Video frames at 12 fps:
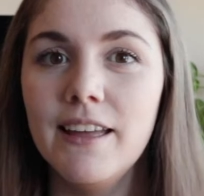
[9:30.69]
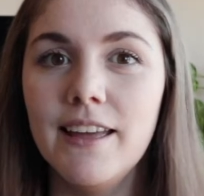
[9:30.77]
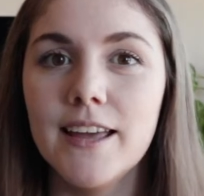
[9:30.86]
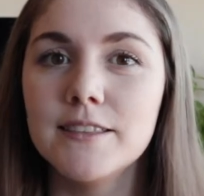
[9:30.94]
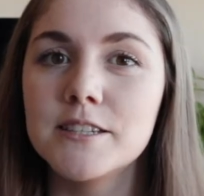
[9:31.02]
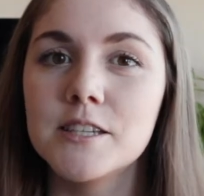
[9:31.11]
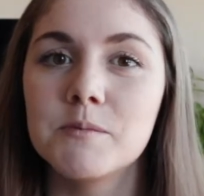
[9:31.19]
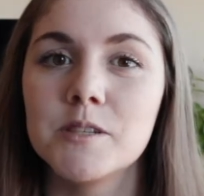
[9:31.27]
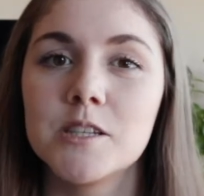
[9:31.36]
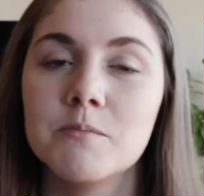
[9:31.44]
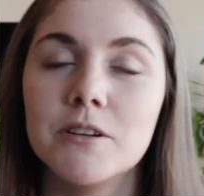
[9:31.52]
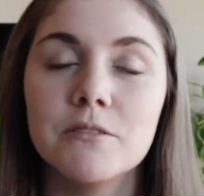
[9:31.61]
and this is
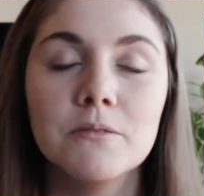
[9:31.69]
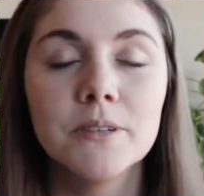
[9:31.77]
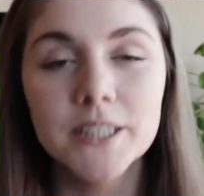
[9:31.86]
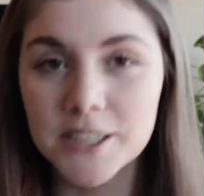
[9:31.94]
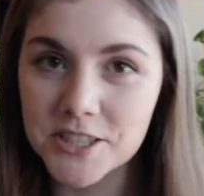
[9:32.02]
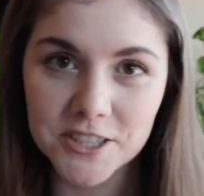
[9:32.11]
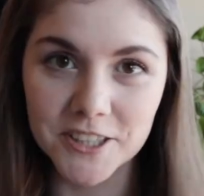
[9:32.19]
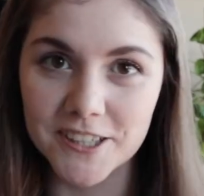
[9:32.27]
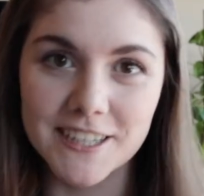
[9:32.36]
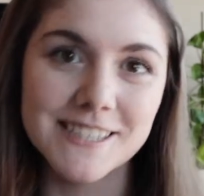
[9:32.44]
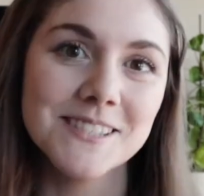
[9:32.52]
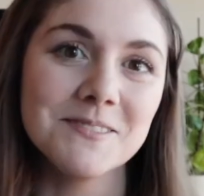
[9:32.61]
supposed to be really
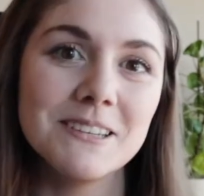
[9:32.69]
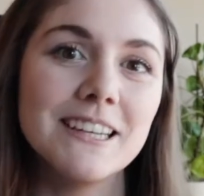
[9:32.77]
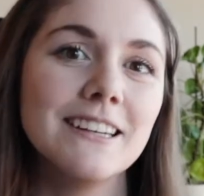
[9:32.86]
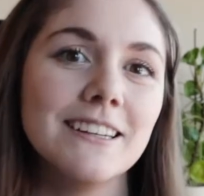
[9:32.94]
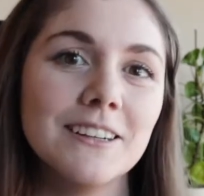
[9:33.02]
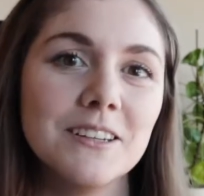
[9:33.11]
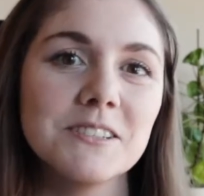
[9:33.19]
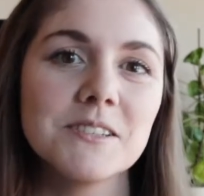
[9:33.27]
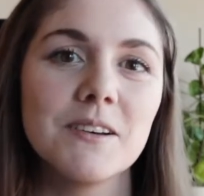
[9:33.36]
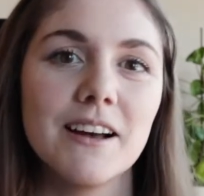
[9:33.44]
sugary sweet. It also